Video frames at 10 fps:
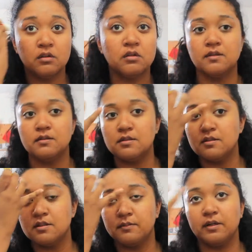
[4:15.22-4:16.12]
And
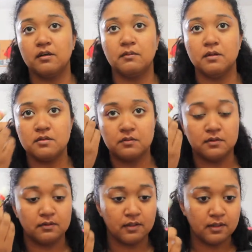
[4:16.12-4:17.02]
since I'm here, I might as
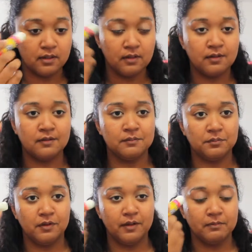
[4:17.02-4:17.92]
well
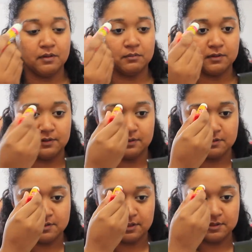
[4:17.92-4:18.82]
prime them with the
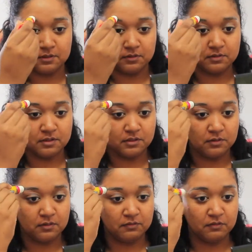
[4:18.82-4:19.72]
glue stick too. Just
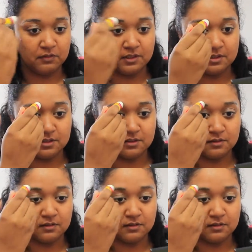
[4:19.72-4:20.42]
go over once.